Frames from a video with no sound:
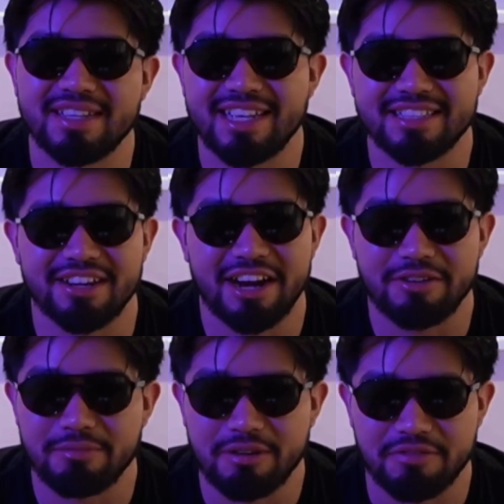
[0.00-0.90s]
start
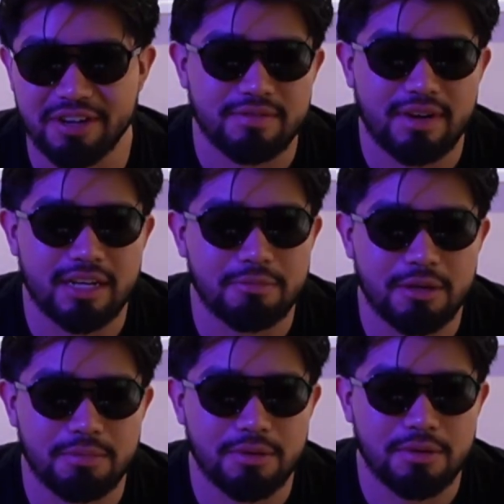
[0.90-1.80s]
hiring my friends, finding
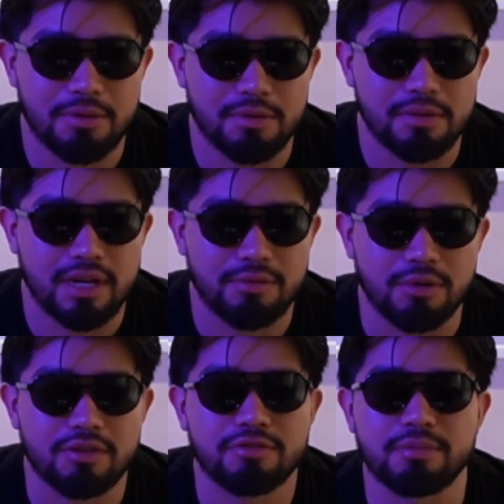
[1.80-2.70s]
people who can
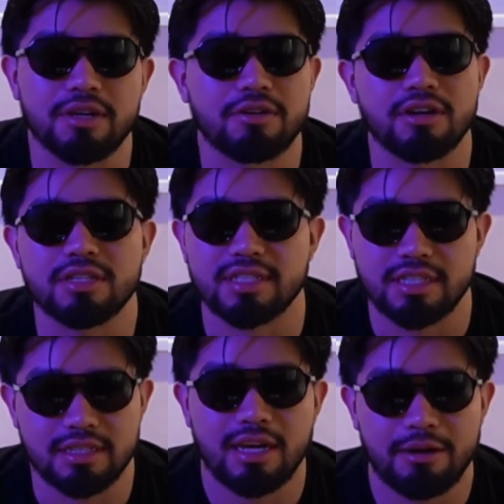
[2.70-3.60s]
work for me across
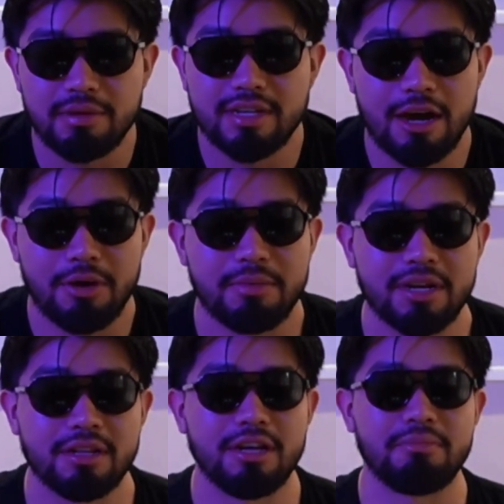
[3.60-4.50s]
seas. I mean, now I'm in
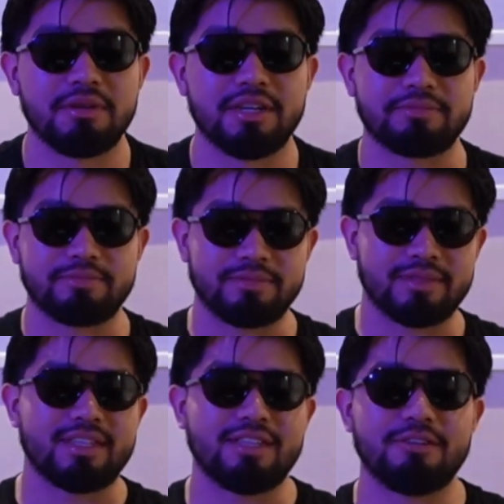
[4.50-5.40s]
Colombia,
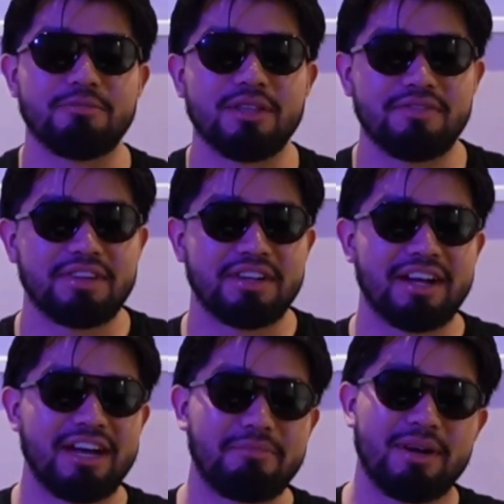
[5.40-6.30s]
you know, believe it or
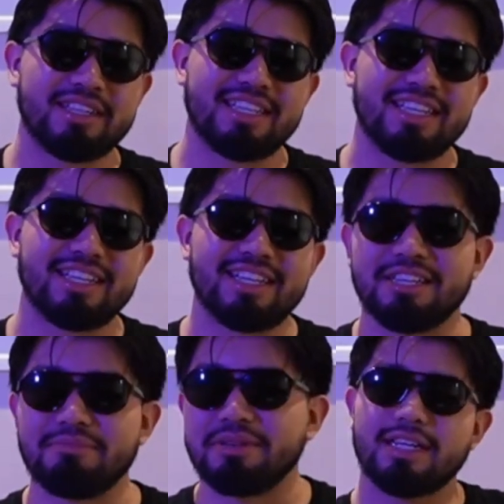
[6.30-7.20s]
not, I'm actually in
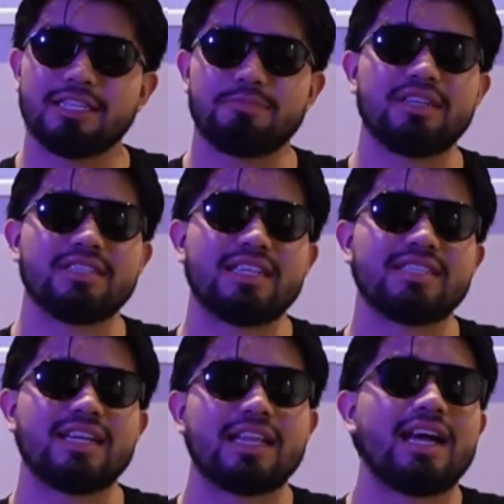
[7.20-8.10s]
Colombia. It's because I
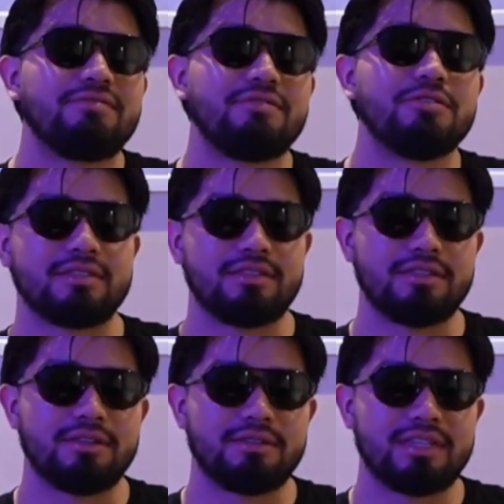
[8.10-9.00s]
set that for me, you
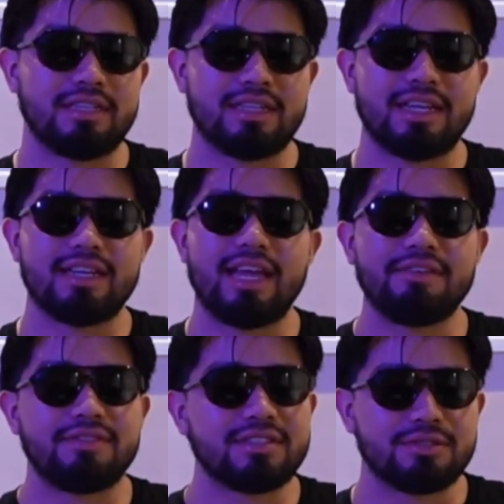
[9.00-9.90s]
know, and
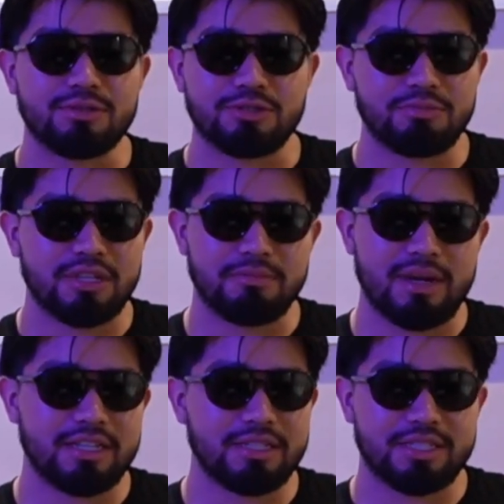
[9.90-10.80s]
life as a social media
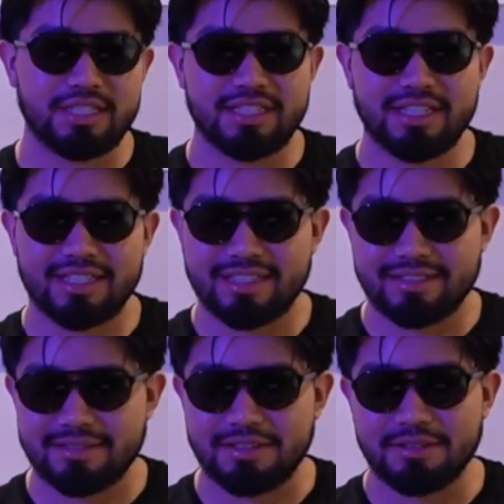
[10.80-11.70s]
manager isn't,
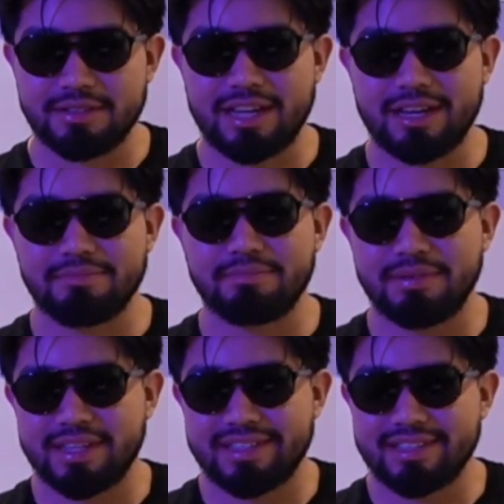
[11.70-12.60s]
you know, that
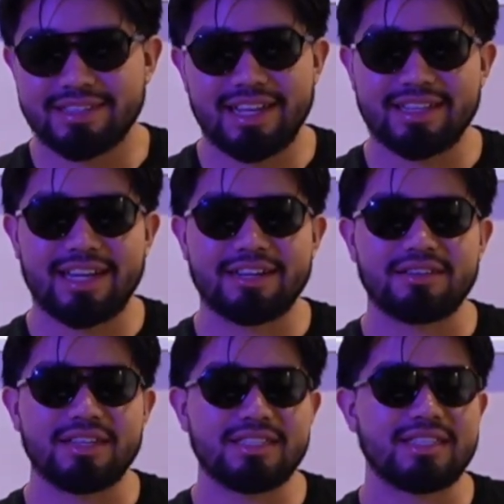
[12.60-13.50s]
big. It's not that
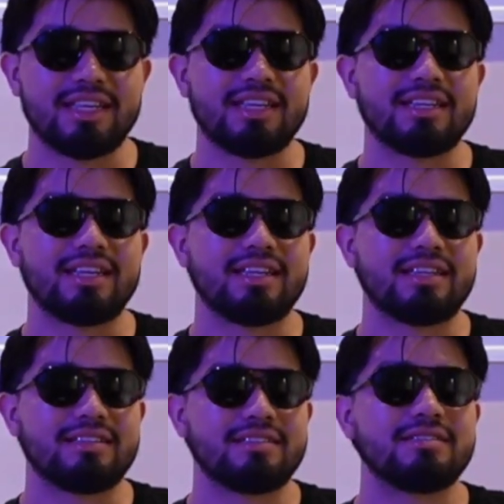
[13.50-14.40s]
crazy thing like
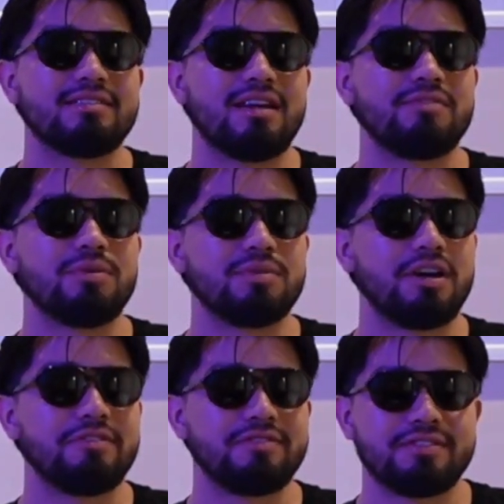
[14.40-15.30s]
you have your own
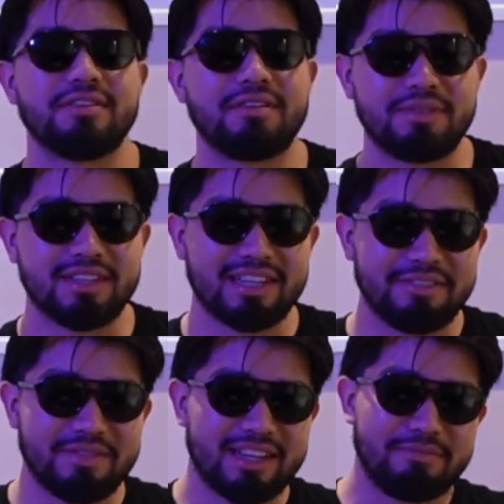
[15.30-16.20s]
office. No, I mean, look at
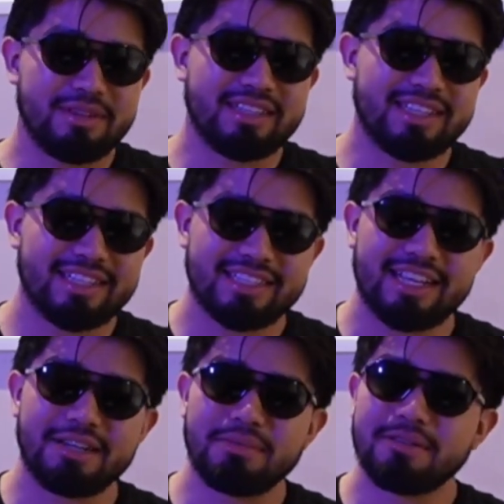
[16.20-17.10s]
me. I'm in this
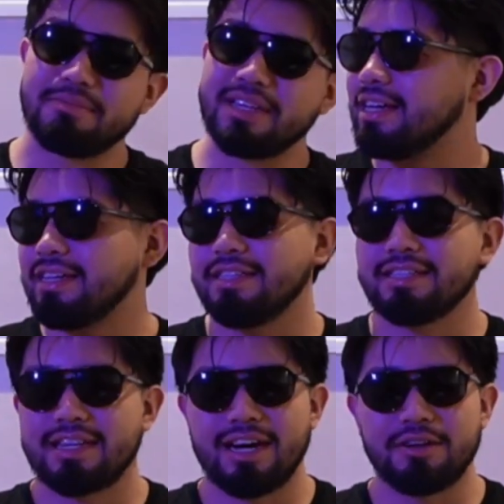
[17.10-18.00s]
Airbnb and this
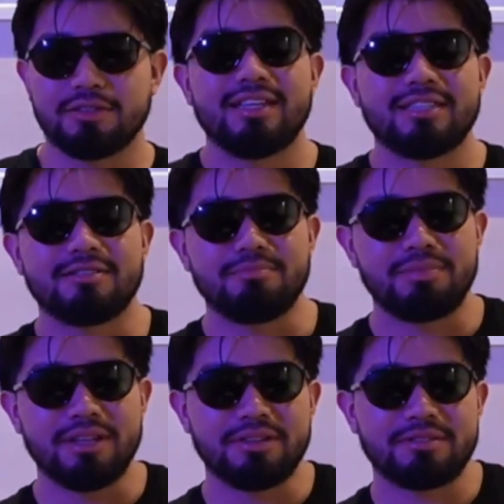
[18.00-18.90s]
couch, some
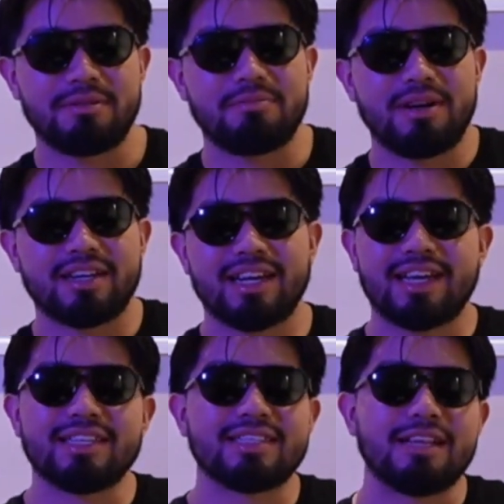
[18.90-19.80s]
pillows in my back. Like
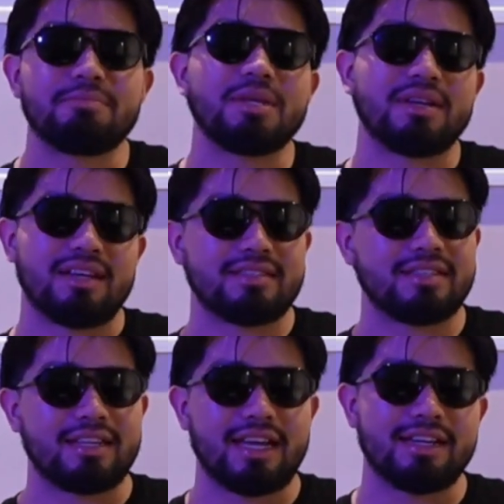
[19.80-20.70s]
I slept here last
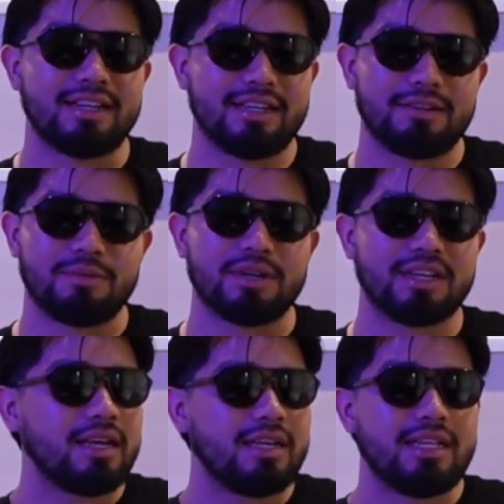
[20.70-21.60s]
night, editing,
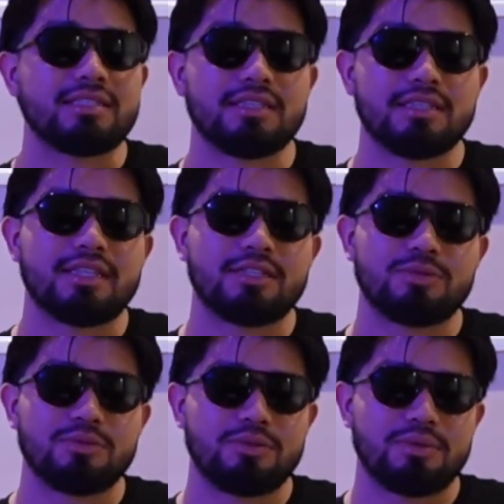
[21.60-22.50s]
working. And that's the other thing
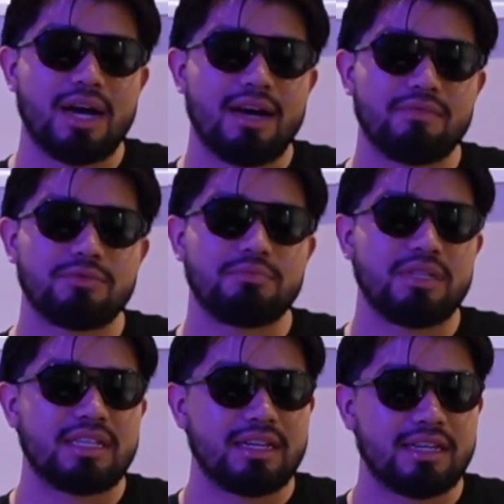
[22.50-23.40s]
too. You have to be
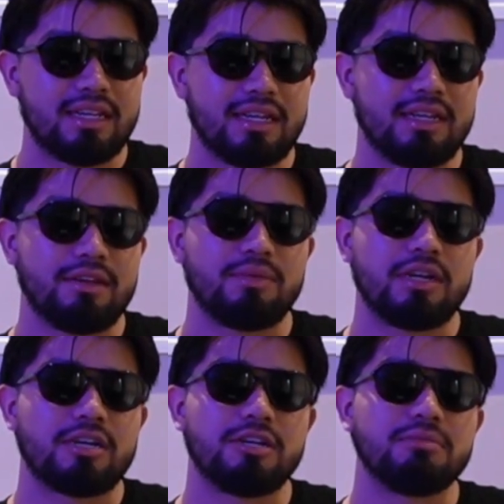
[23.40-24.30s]
dedicated when
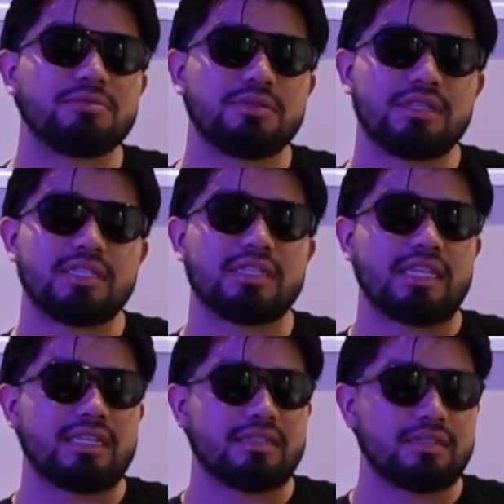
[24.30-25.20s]
it comes to these
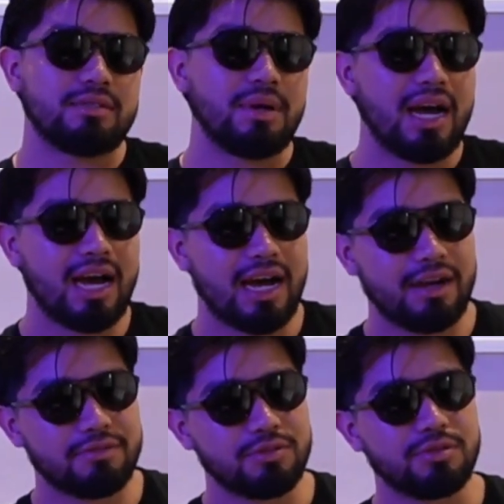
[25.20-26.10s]
things. You
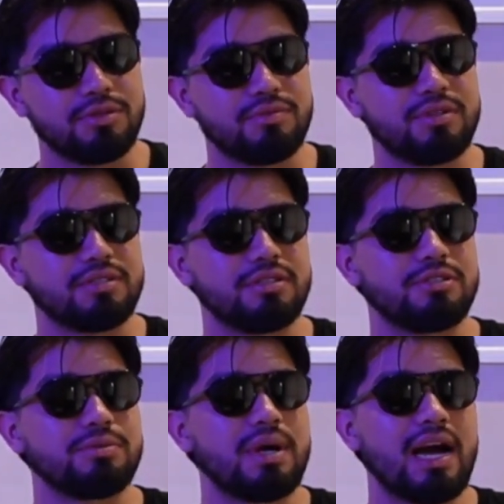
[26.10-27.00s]
have to do the
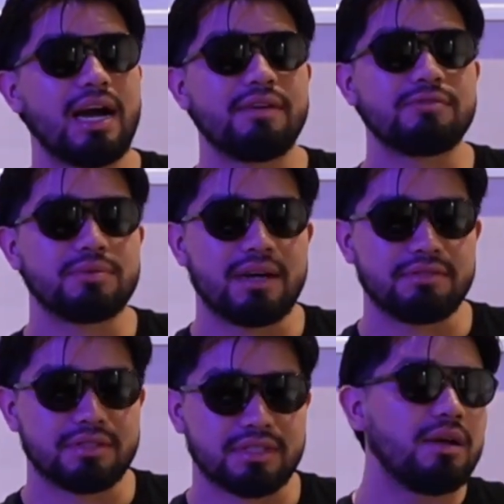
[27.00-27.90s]
research. You have to have a
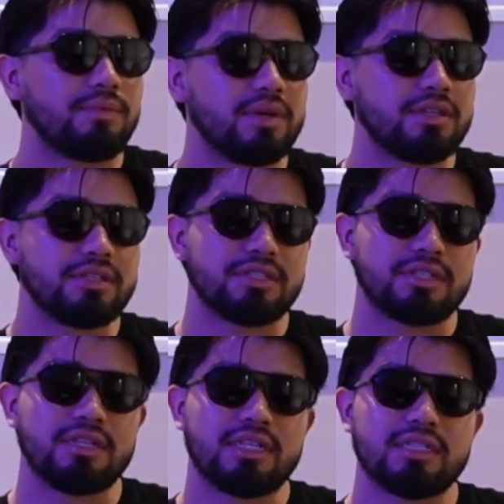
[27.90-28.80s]
skill. Whether your
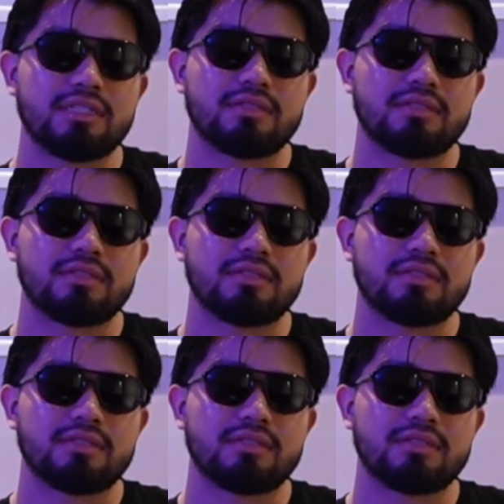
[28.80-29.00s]
skill is